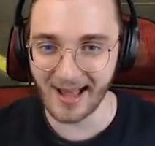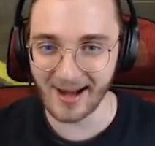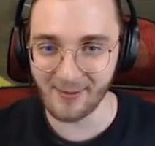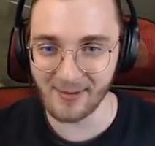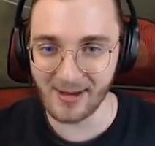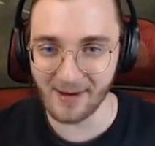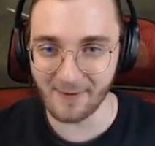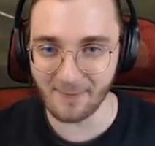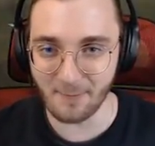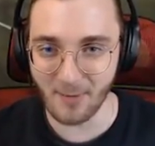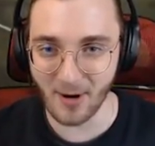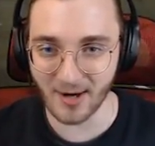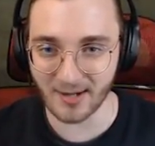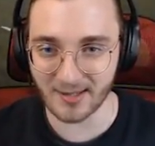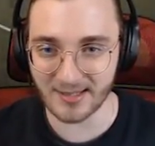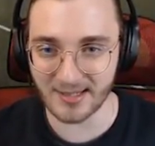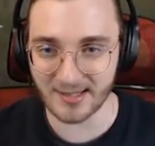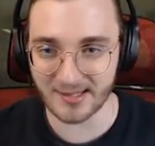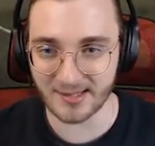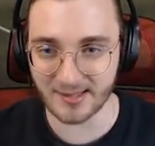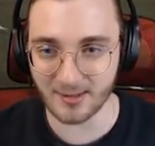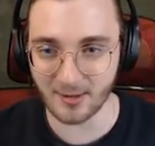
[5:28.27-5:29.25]
And we have
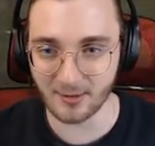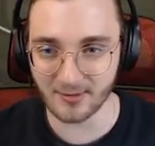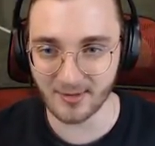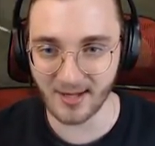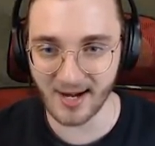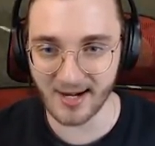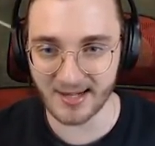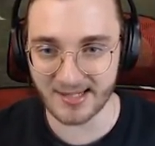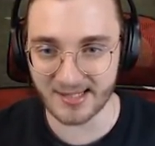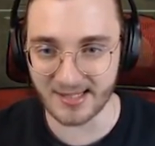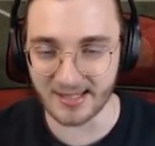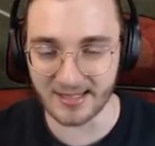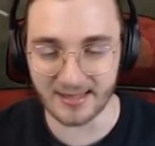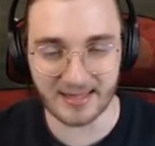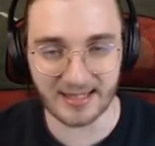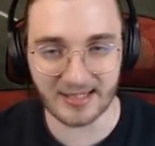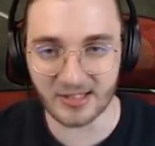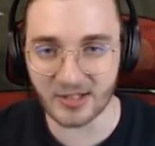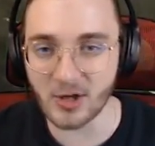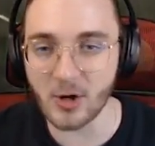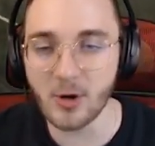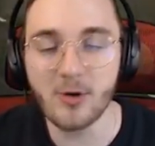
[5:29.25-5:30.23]
parked it so nicely.
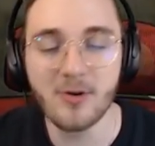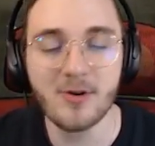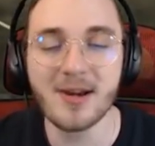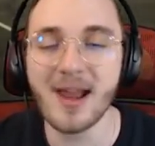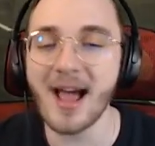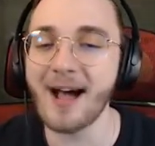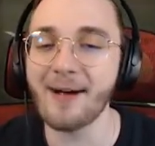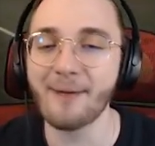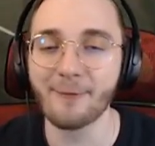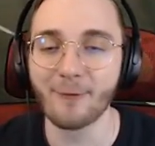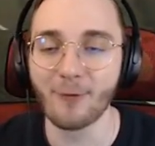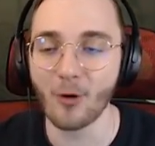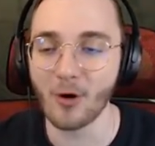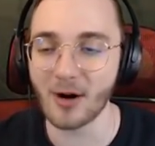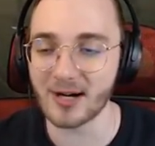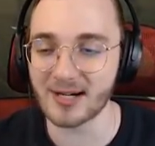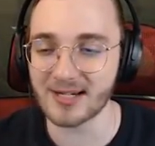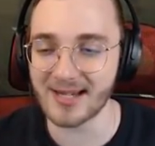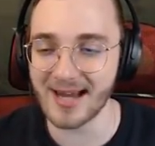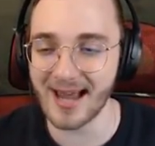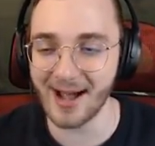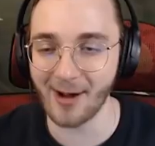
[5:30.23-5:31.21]
This couldn't have
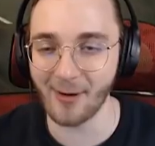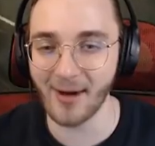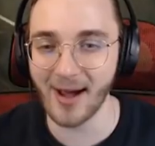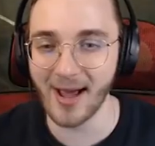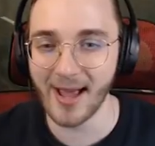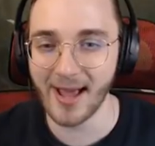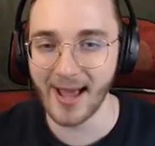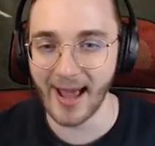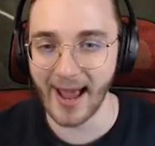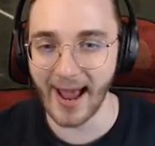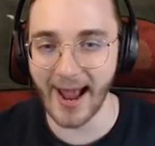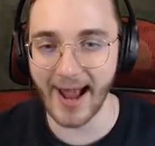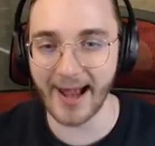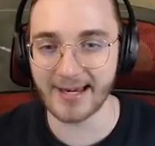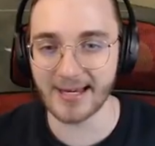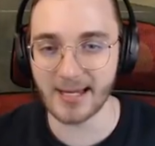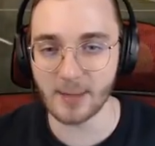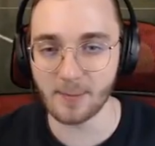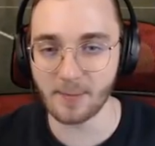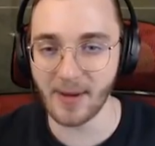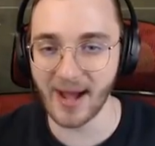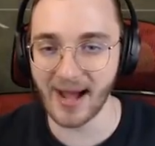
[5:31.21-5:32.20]
worked out any